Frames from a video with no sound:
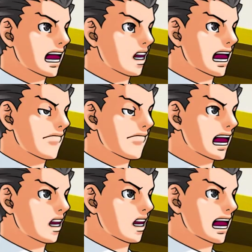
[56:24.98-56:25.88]
Won the fight,
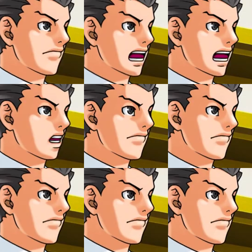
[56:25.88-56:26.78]
not the battle.
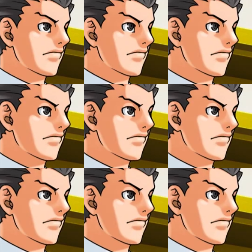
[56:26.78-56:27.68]
Miss
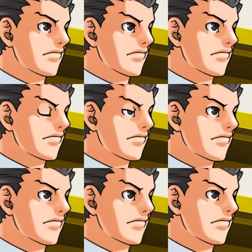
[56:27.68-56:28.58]
April May checked into a
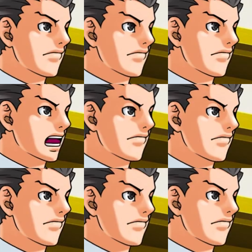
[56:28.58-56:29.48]
twin room with a
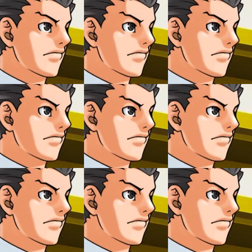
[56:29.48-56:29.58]
man,